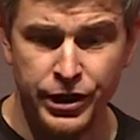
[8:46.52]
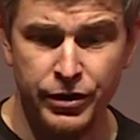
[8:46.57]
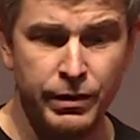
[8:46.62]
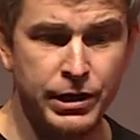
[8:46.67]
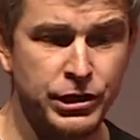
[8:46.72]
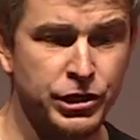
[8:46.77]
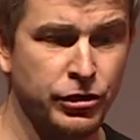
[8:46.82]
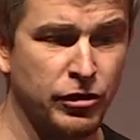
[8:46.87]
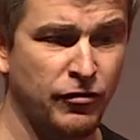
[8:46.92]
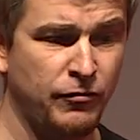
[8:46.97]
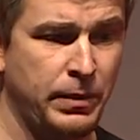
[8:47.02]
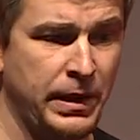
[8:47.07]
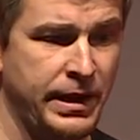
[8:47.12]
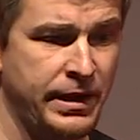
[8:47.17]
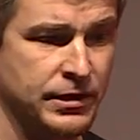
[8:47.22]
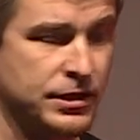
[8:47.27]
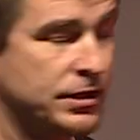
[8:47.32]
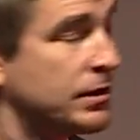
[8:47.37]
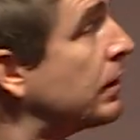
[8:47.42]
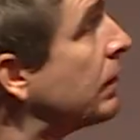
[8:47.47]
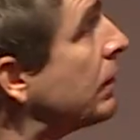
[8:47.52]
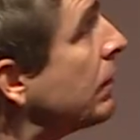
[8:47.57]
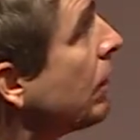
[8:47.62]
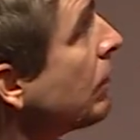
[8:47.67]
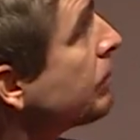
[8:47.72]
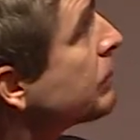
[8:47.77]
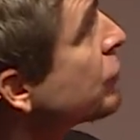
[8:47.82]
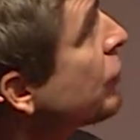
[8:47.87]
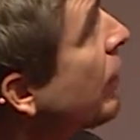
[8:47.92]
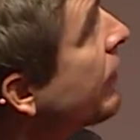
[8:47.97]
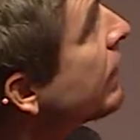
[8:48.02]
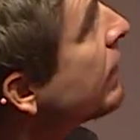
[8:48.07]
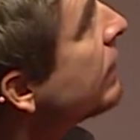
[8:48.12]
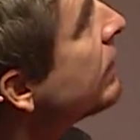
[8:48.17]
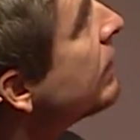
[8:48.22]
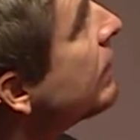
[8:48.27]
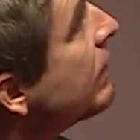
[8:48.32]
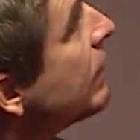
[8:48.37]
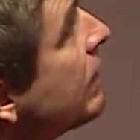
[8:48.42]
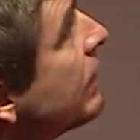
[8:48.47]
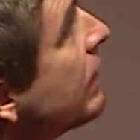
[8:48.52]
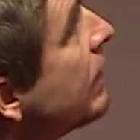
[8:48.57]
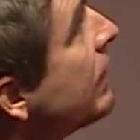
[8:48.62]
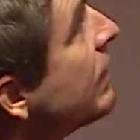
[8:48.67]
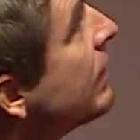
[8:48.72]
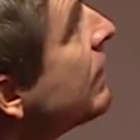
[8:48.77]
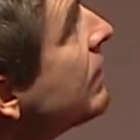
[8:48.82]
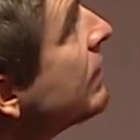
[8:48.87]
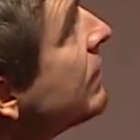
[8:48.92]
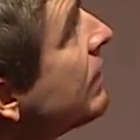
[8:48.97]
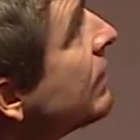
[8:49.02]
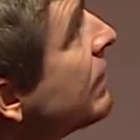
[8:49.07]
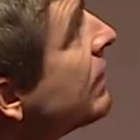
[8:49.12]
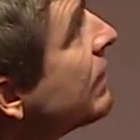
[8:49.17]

generation All you of do players, is you put it oh, in the sorry. here like this.